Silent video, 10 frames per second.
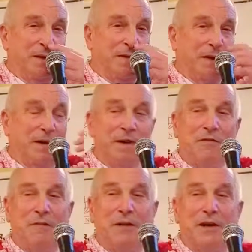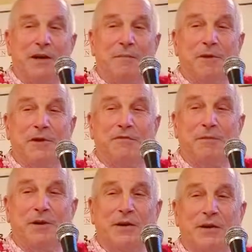Now, I never met anybody
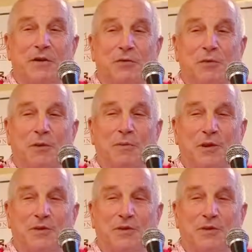from India who knew what wheat